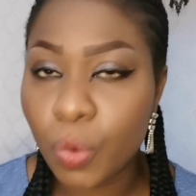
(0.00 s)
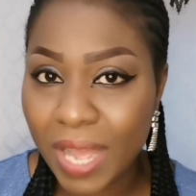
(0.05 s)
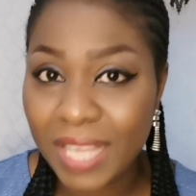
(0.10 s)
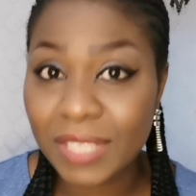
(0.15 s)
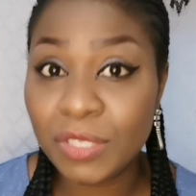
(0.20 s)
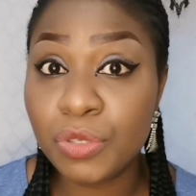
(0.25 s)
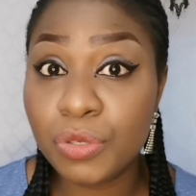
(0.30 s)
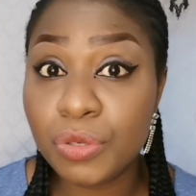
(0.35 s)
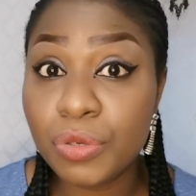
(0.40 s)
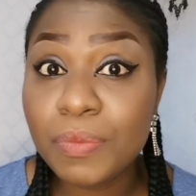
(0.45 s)

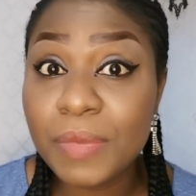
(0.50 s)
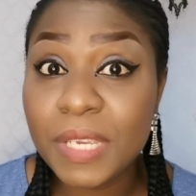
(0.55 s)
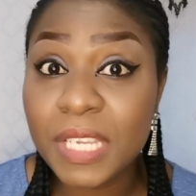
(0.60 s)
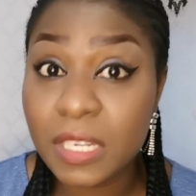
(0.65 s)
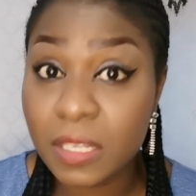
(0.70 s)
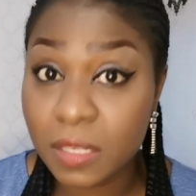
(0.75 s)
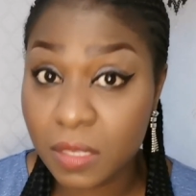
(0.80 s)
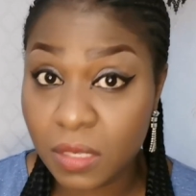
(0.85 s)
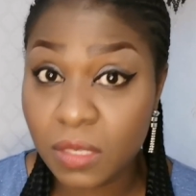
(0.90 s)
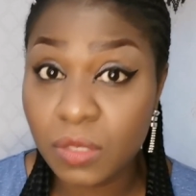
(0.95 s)
assuming
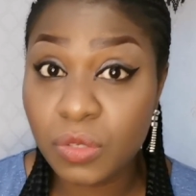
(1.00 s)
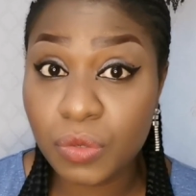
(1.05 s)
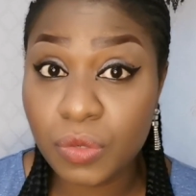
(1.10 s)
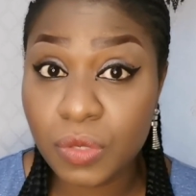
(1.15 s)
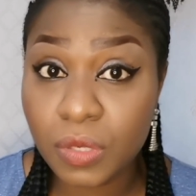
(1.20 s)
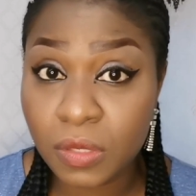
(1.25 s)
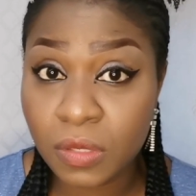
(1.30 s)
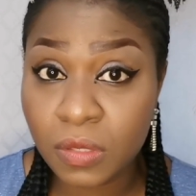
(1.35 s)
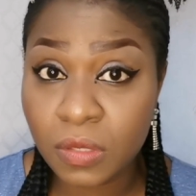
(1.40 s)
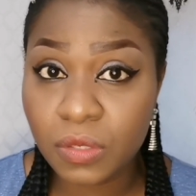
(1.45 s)
it is your
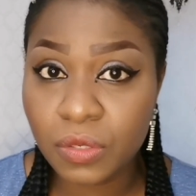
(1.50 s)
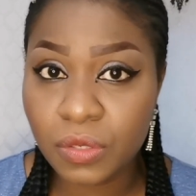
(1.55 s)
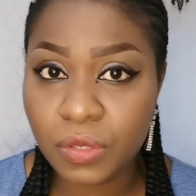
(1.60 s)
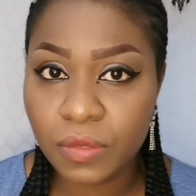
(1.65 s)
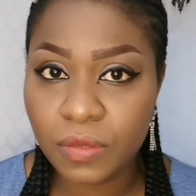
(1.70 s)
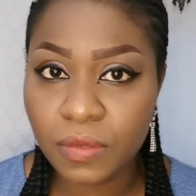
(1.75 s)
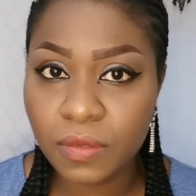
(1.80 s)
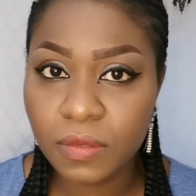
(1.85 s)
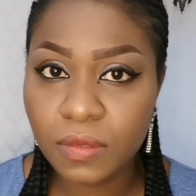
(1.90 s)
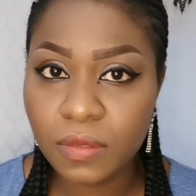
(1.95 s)

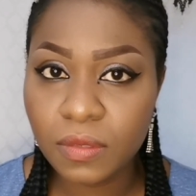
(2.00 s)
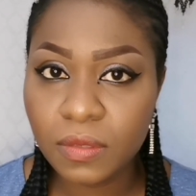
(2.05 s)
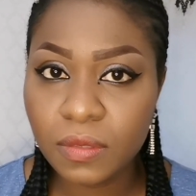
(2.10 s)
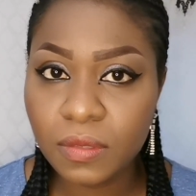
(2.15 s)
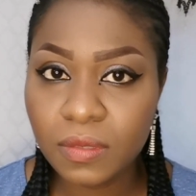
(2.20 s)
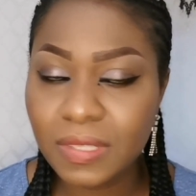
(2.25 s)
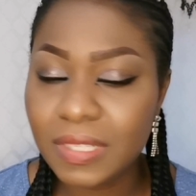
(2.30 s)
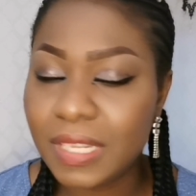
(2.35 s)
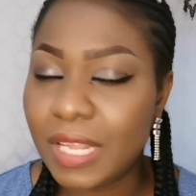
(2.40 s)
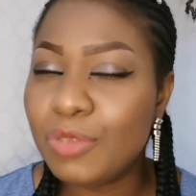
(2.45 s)
decision
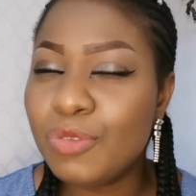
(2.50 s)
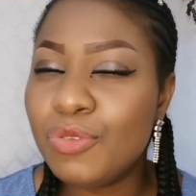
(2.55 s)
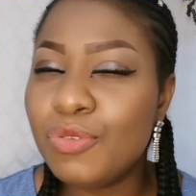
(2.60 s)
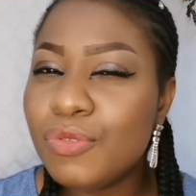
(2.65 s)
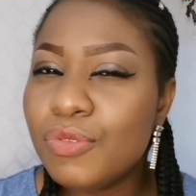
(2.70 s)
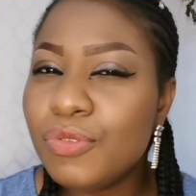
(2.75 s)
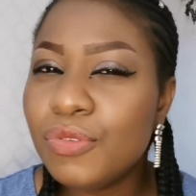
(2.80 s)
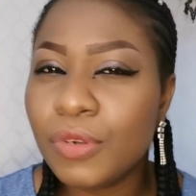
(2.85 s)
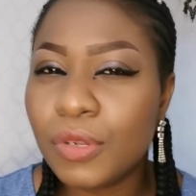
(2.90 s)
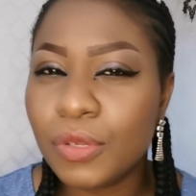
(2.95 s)
that
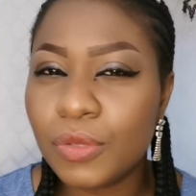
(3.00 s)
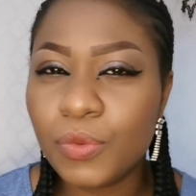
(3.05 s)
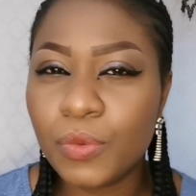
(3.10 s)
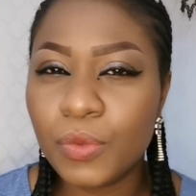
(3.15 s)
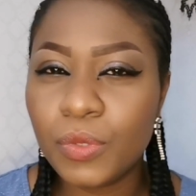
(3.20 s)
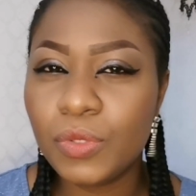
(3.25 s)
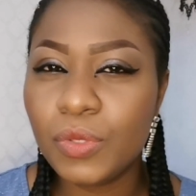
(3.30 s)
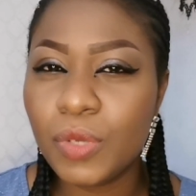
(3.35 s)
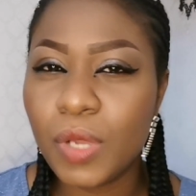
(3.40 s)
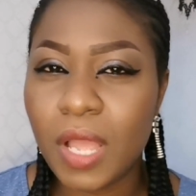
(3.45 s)
you do not
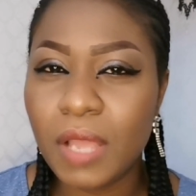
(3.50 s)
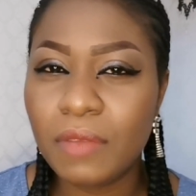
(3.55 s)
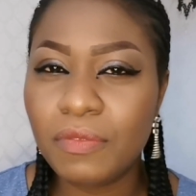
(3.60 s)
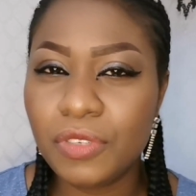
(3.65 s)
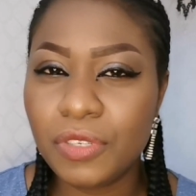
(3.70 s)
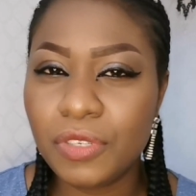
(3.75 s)
want to have